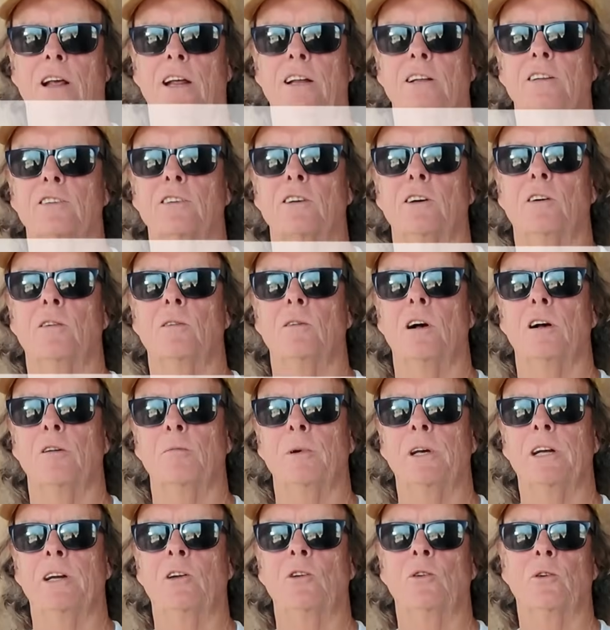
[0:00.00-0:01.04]
And so
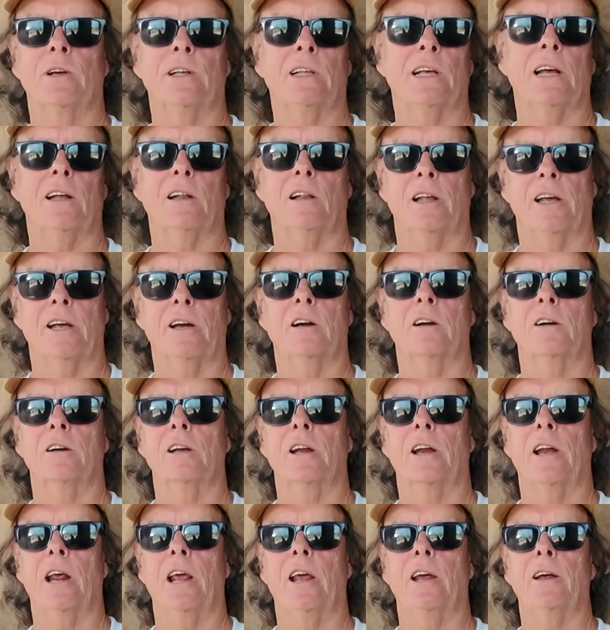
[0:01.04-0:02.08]
I'll be doing that later
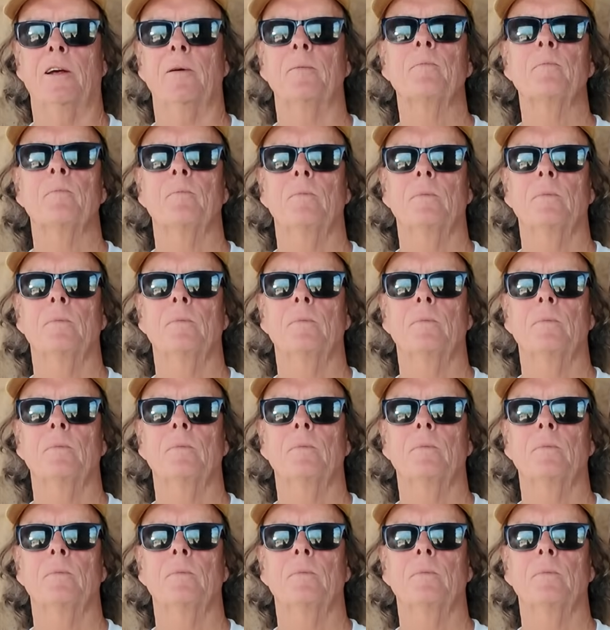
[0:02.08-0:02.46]
today.